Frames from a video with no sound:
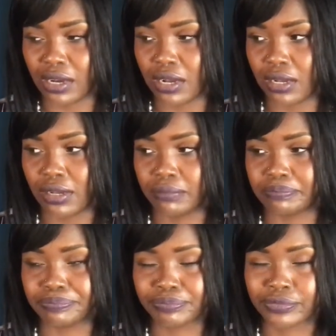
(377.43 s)

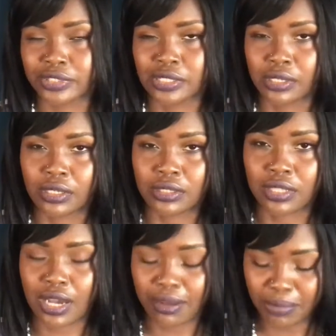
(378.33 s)

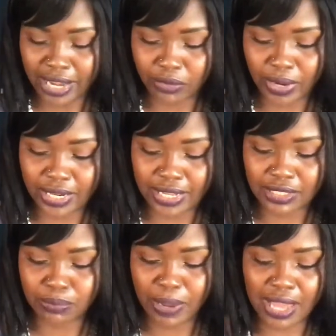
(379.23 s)
the Black
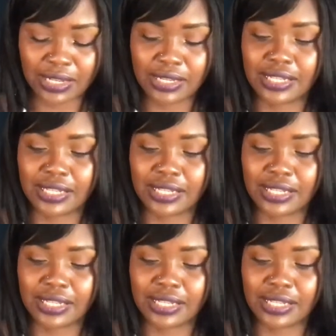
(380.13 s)
Radiance palette